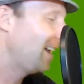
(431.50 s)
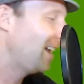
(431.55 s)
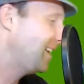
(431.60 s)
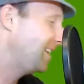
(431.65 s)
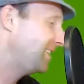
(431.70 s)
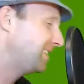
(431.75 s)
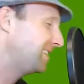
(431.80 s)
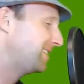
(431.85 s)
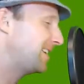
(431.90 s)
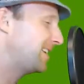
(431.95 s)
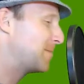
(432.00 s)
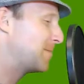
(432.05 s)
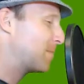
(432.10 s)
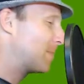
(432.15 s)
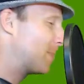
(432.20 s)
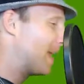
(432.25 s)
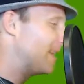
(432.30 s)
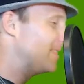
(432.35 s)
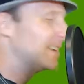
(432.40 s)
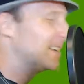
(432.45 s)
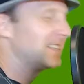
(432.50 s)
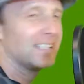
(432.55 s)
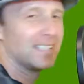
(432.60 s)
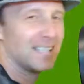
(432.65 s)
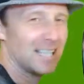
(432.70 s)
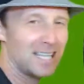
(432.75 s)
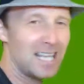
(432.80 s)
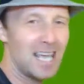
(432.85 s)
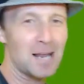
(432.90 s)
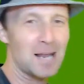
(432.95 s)
It, it, just and this
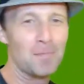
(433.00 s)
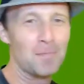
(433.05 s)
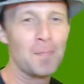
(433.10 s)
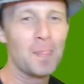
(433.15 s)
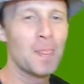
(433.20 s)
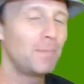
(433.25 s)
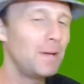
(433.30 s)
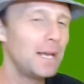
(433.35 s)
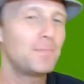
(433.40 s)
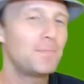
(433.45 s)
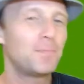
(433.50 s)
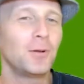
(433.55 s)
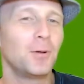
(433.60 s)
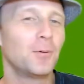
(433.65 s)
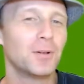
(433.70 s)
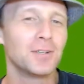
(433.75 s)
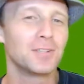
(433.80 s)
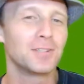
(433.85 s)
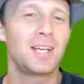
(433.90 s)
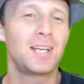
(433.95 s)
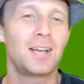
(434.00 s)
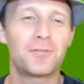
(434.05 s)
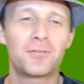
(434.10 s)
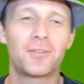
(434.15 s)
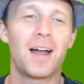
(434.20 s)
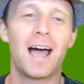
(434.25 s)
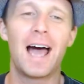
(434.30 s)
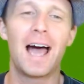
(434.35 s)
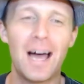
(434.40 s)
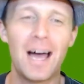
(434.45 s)
is a thing. People will
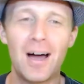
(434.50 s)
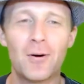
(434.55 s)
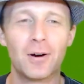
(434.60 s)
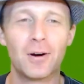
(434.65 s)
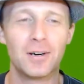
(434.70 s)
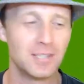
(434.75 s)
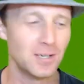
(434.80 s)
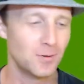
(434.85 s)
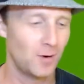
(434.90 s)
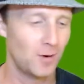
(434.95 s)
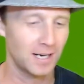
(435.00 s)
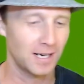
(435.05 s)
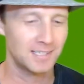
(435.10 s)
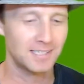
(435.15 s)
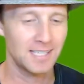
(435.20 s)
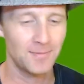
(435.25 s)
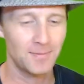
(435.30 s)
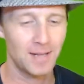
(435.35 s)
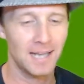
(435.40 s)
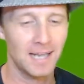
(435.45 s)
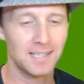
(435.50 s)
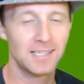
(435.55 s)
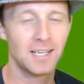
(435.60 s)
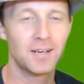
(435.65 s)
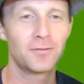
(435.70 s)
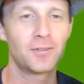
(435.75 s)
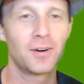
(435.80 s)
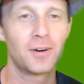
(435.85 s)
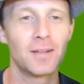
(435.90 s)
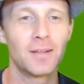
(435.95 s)
sit for hours and watch some guy
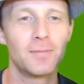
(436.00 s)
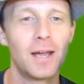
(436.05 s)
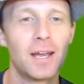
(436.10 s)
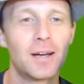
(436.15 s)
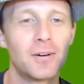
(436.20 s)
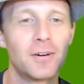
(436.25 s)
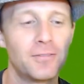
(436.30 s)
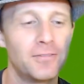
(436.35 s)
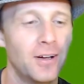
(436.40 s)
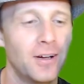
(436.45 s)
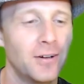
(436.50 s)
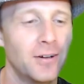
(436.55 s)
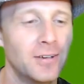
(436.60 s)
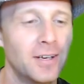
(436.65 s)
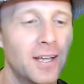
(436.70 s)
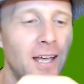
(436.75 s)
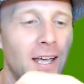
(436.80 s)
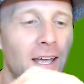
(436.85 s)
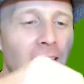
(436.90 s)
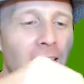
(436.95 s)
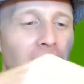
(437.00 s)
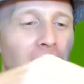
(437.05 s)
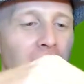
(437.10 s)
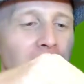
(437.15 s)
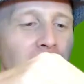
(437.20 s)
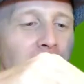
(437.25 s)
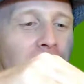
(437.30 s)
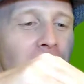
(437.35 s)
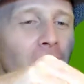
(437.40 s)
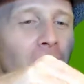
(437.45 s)
sit in front of the microphone
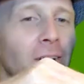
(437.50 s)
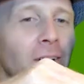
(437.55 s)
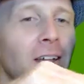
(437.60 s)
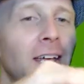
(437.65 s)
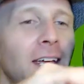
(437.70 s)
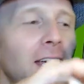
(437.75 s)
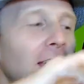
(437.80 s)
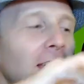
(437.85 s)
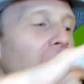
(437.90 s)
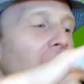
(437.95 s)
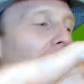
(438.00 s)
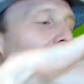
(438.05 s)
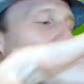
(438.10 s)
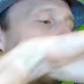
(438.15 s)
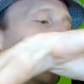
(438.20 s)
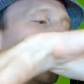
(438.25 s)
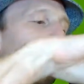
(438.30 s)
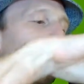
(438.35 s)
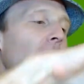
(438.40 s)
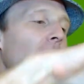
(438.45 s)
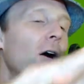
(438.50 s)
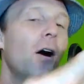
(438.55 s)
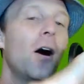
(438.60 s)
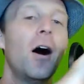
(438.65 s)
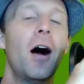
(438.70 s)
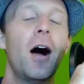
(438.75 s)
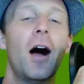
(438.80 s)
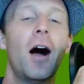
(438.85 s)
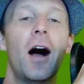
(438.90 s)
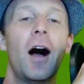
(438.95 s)
and slowly, you
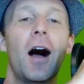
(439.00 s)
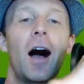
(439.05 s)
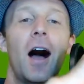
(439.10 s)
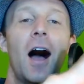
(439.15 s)
know,